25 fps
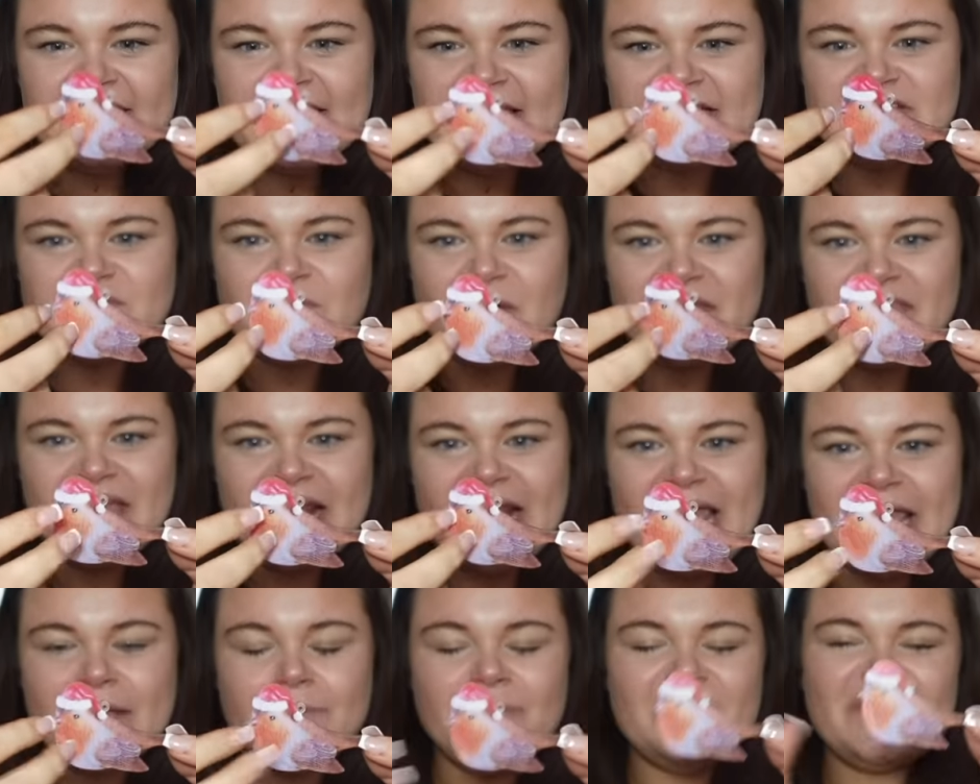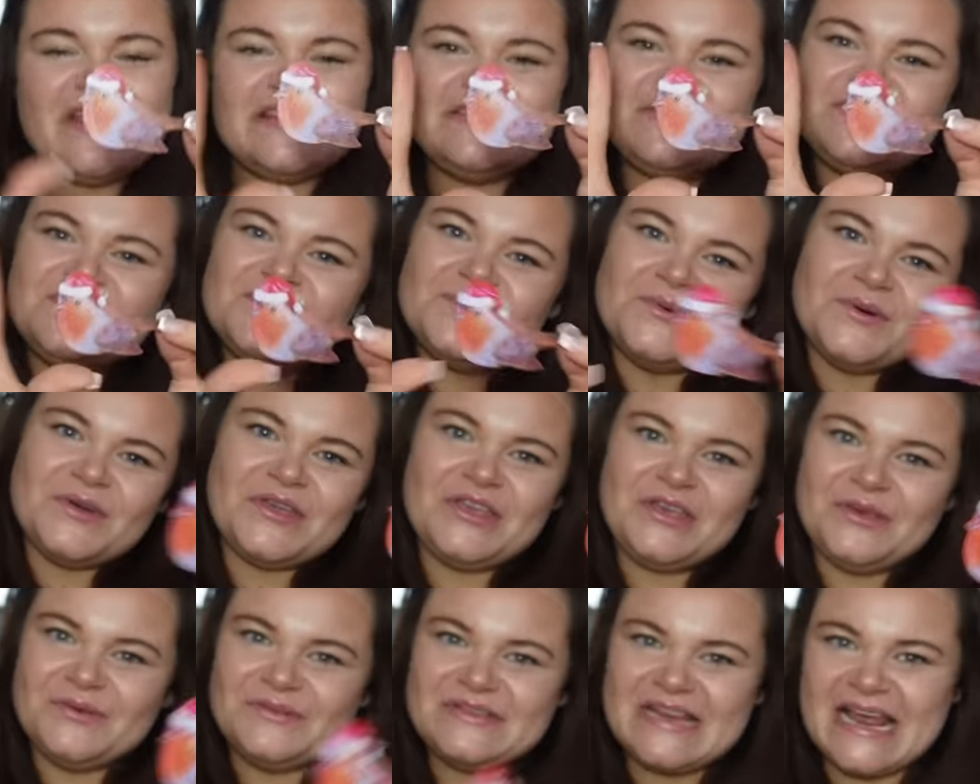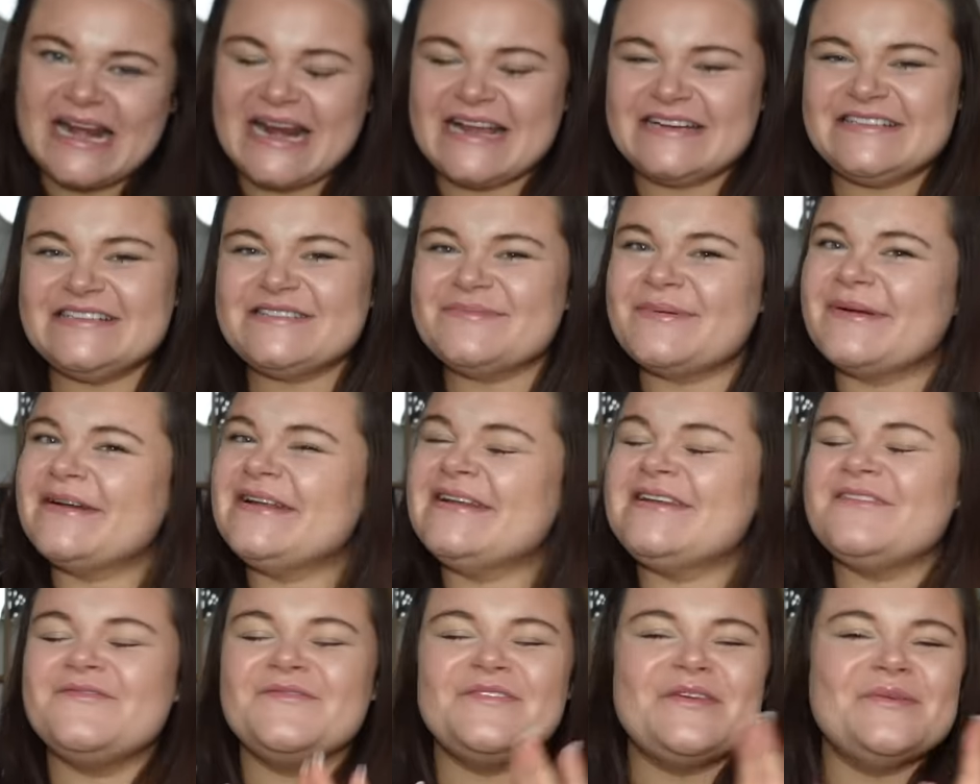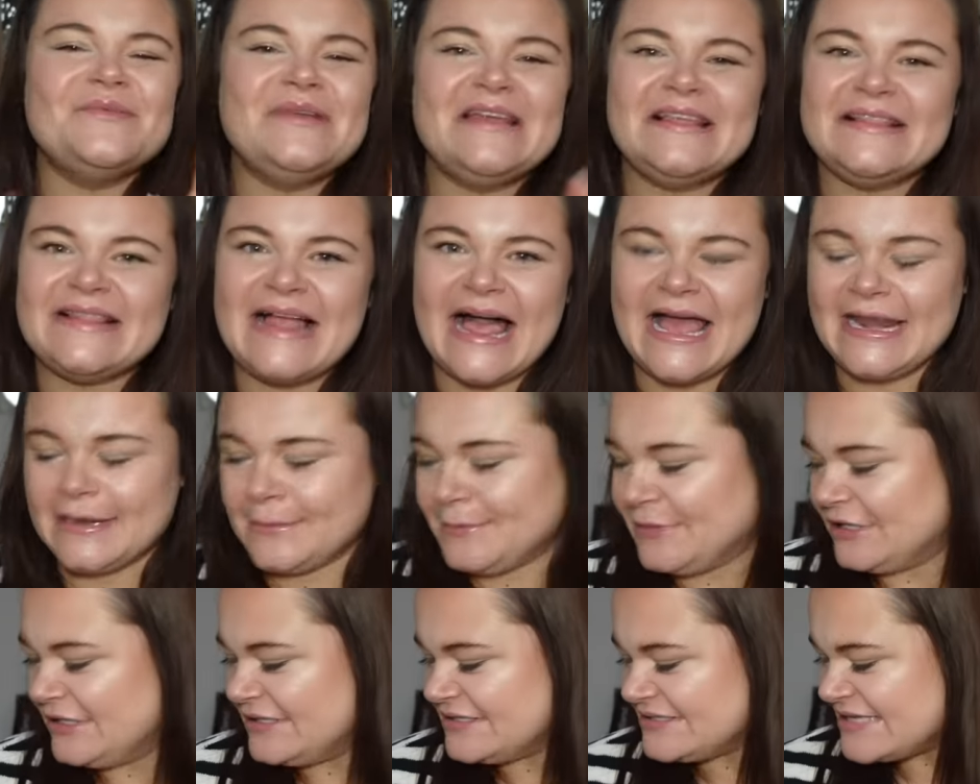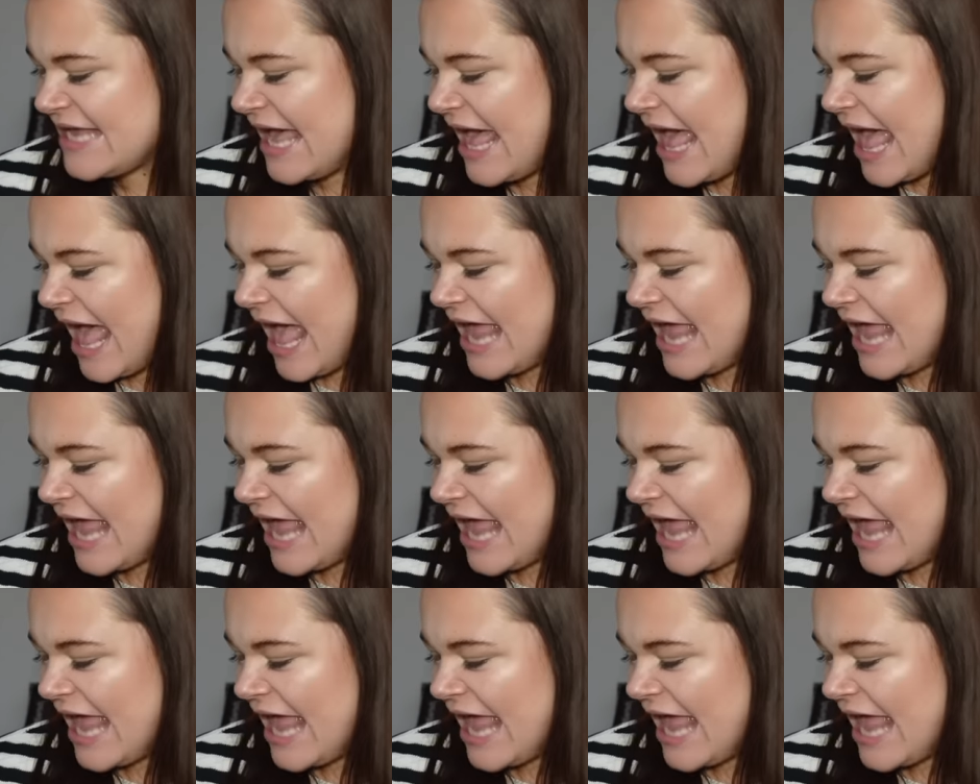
That's what they're like, but they're so cute. And I just wanted a few little animals.